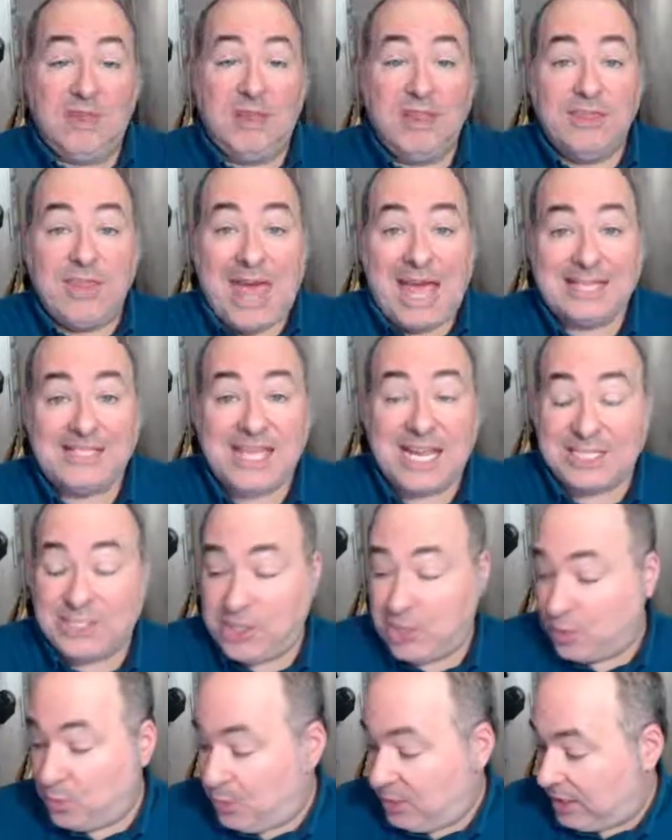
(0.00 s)
That's
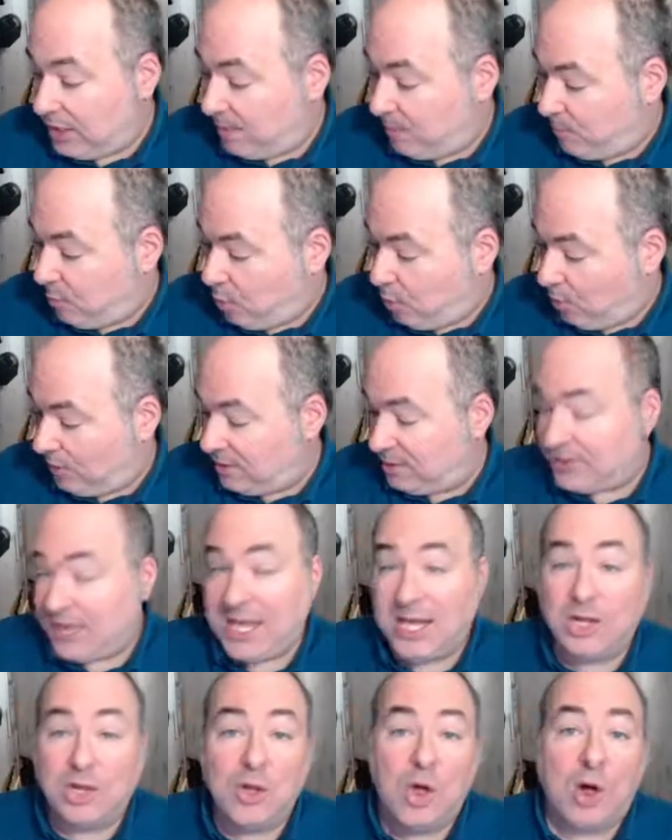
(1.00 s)
actually a really important
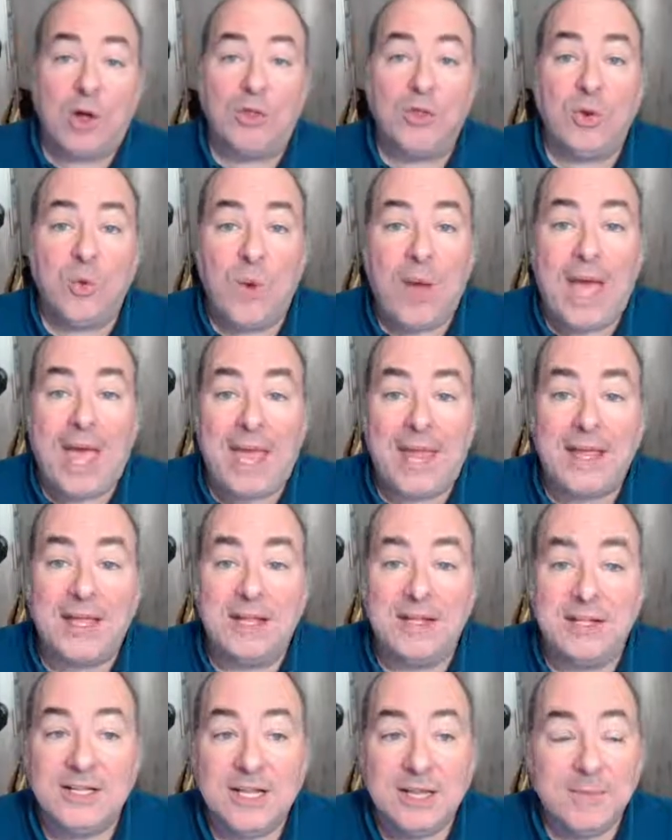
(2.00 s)
thing along the way,
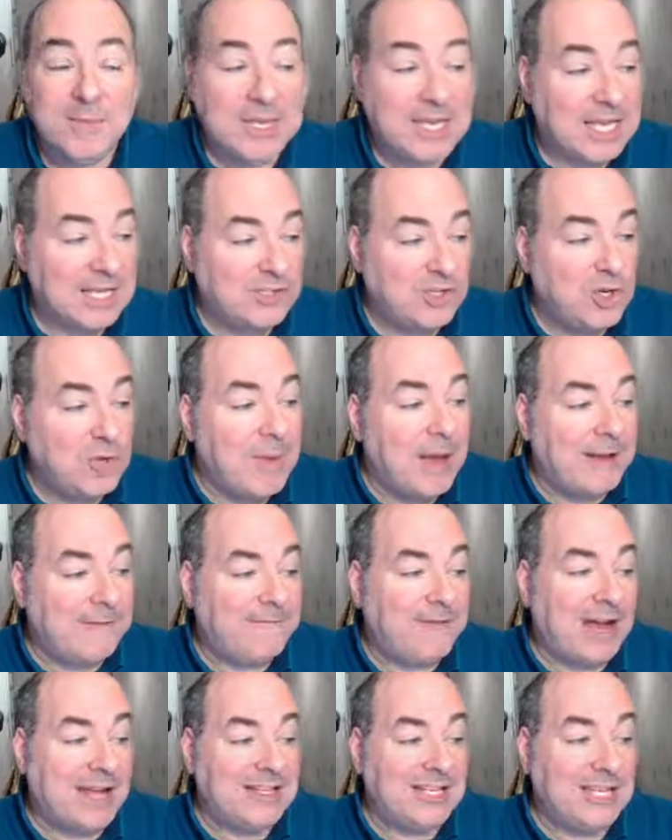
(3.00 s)
because you might
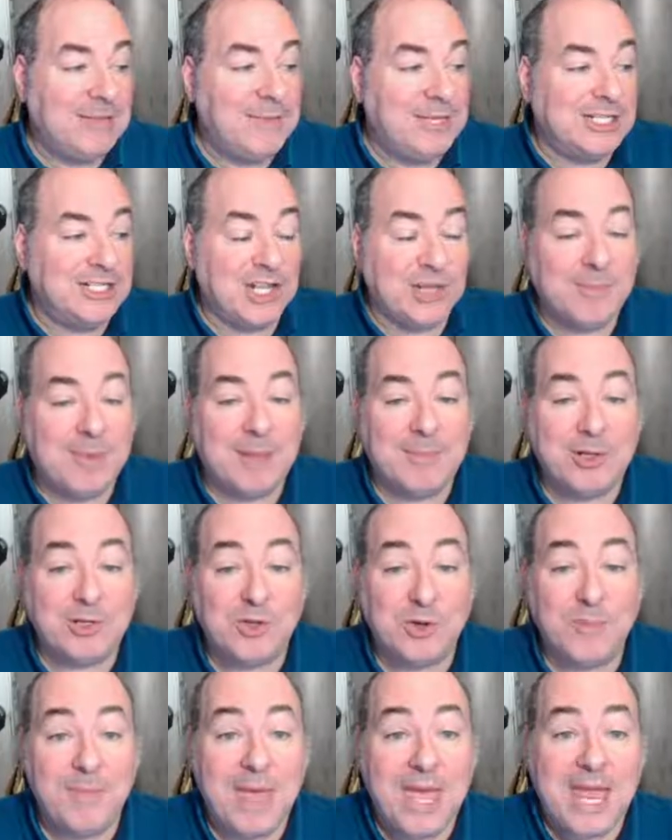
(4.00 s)
find an image in the public
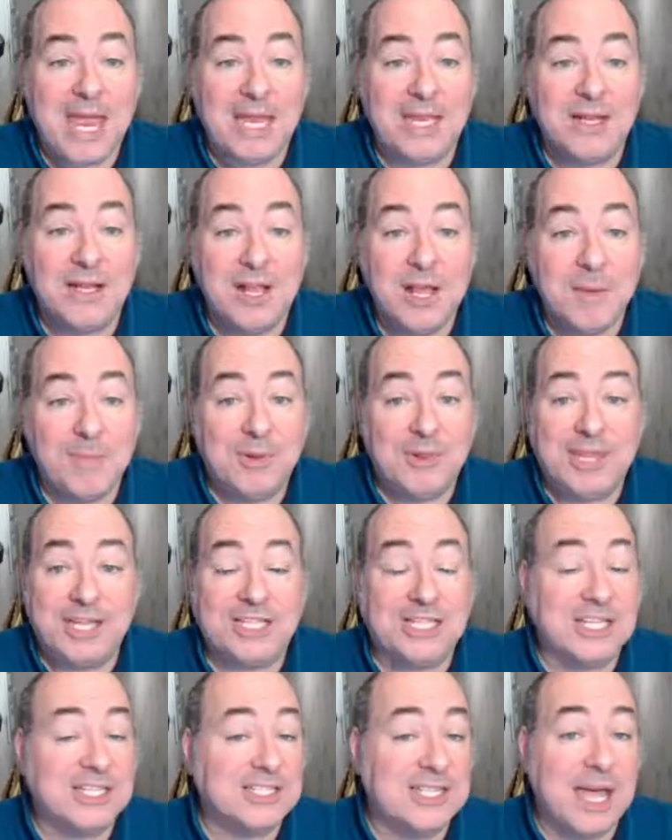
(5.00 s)
domain, but that
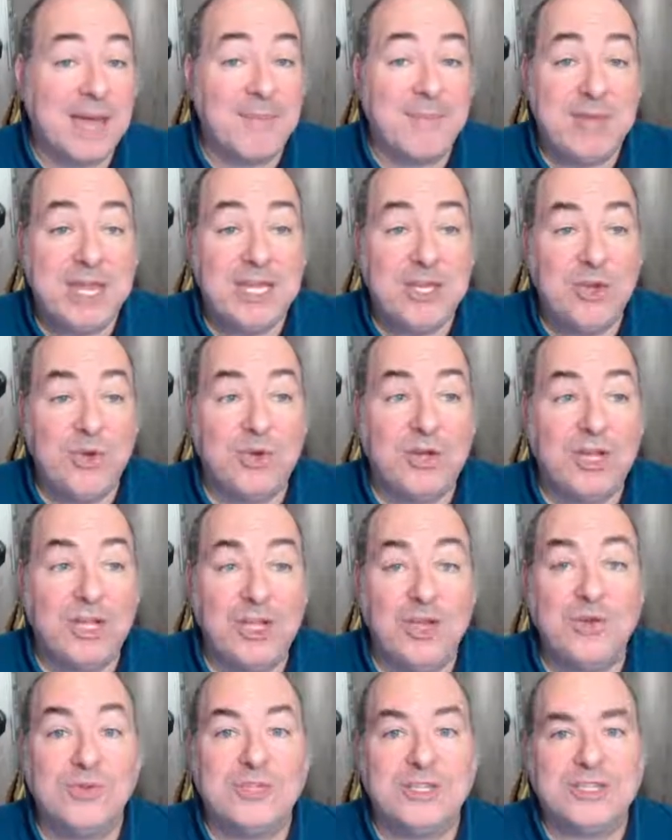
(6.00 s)
does not mean you can
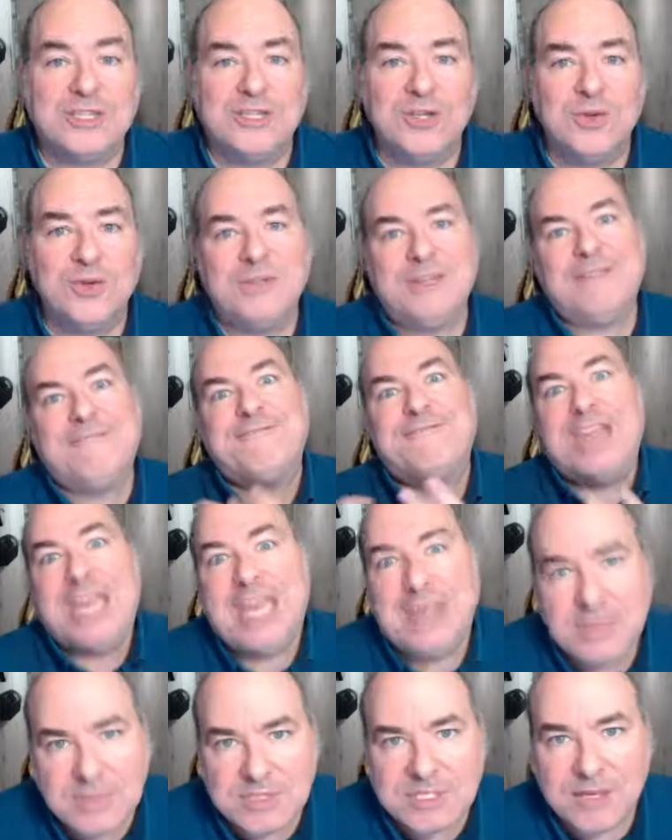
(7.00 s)
use it to
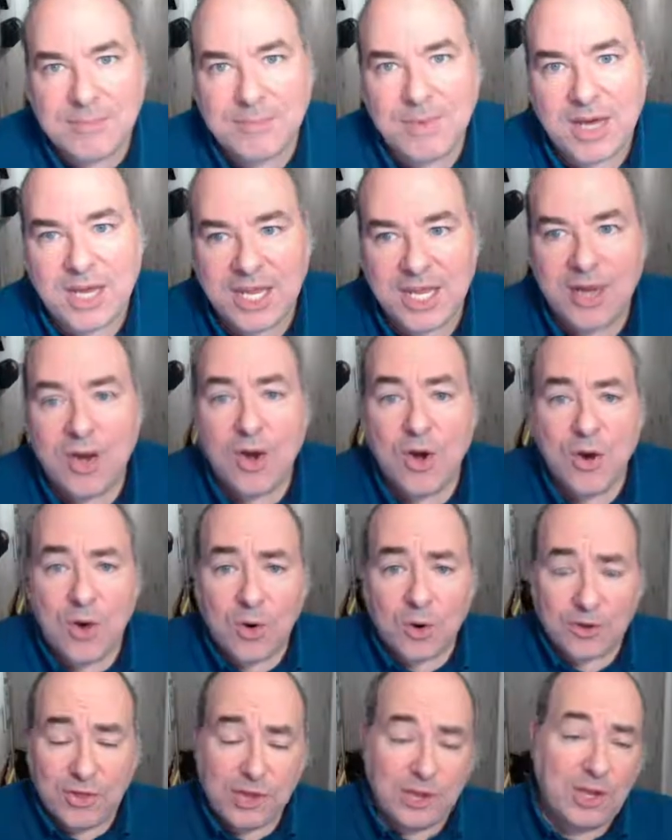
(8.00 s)
defame somebody
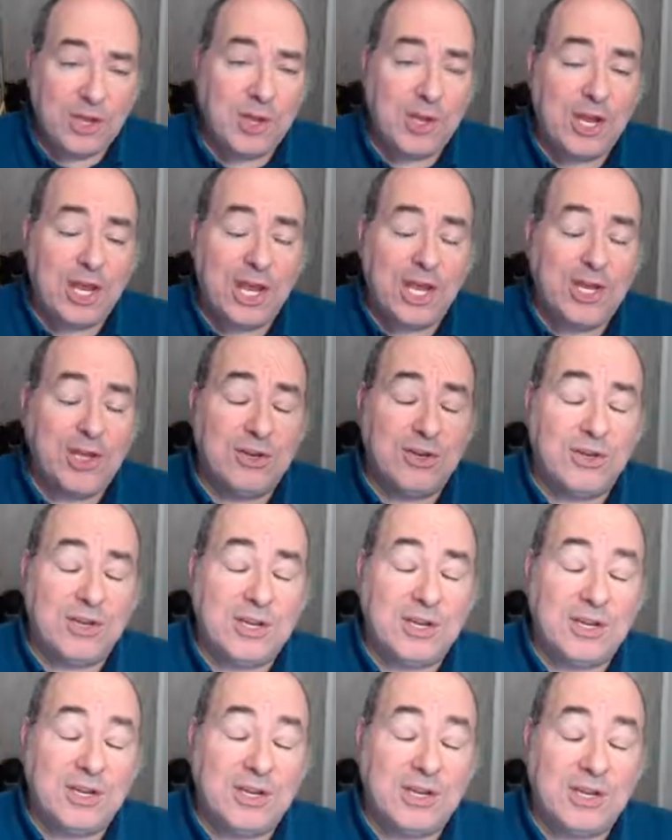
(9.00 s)
or
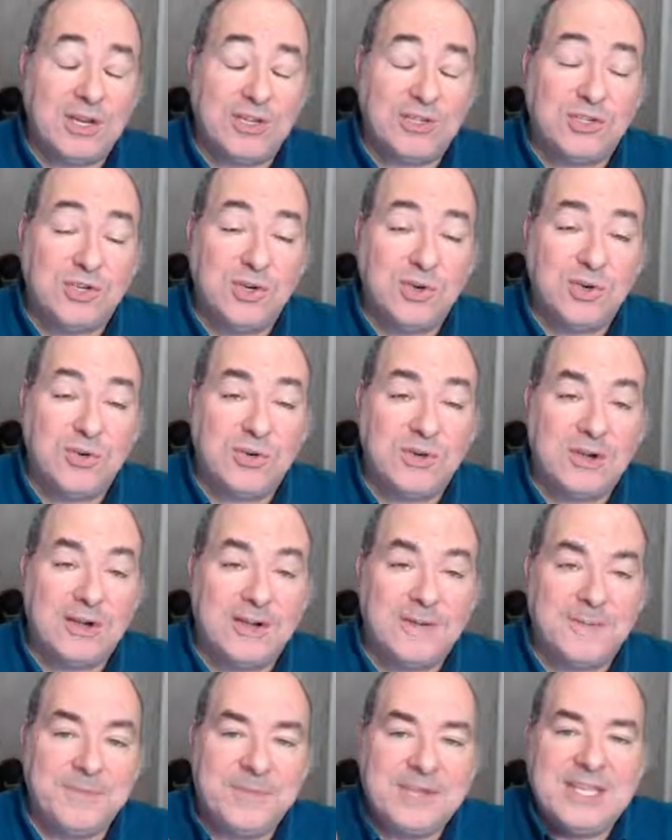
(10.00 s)
to
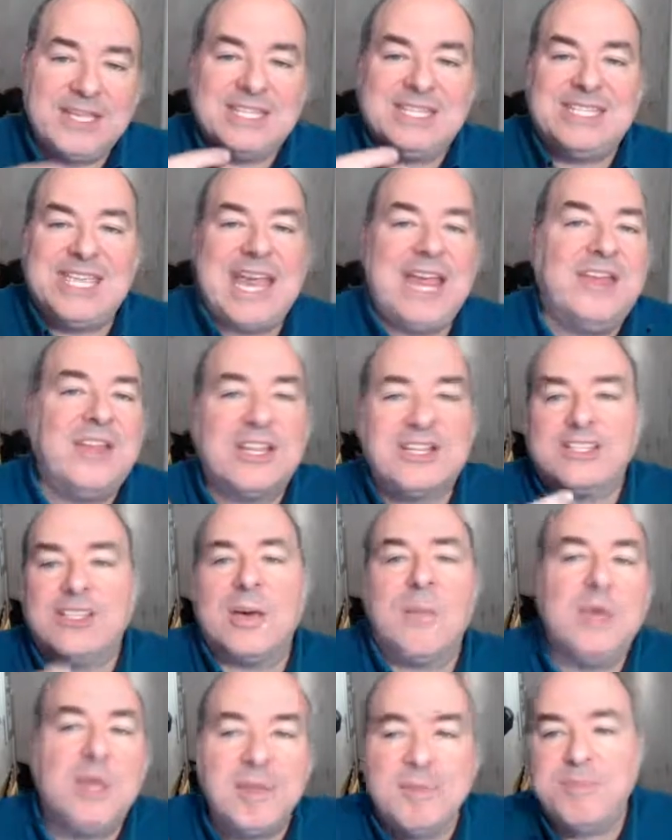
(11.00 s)
say that
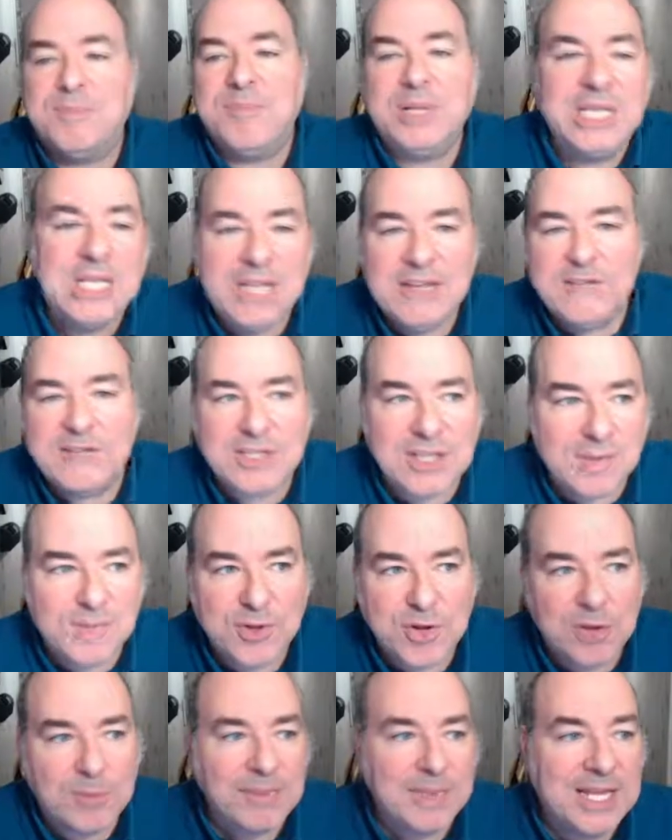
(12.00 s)
somebody believes
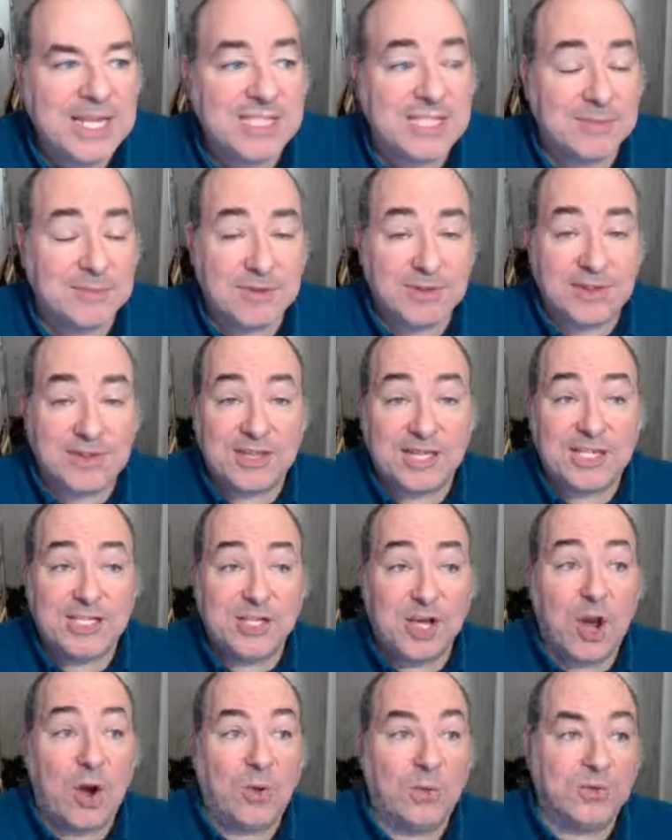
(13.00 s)
something or means something that they
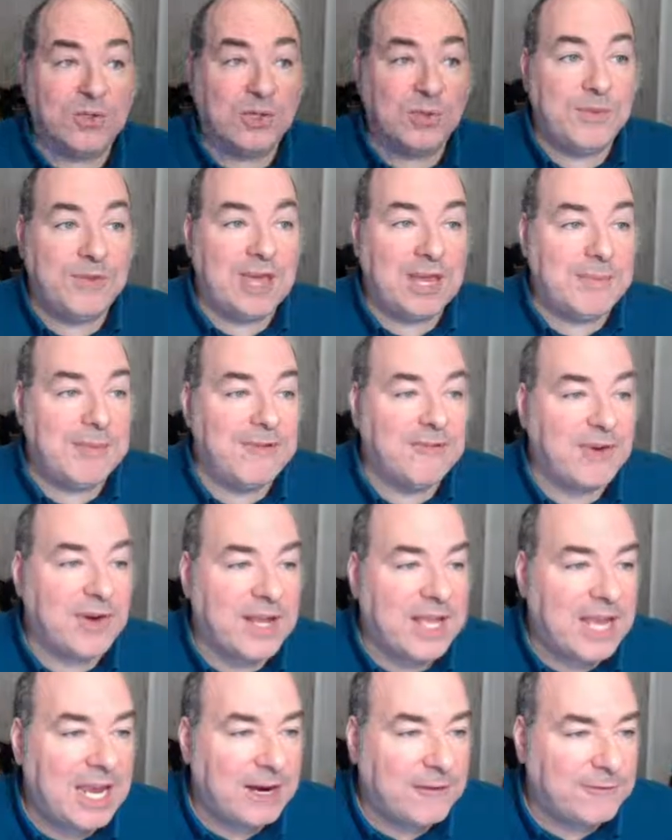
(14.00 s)
don't. So we've got to be very
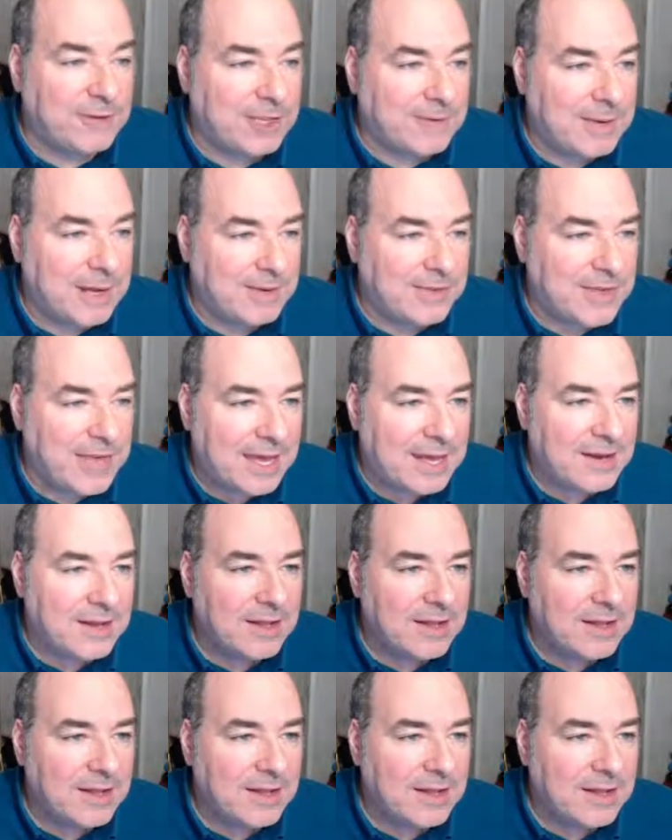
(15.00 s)
careful about that.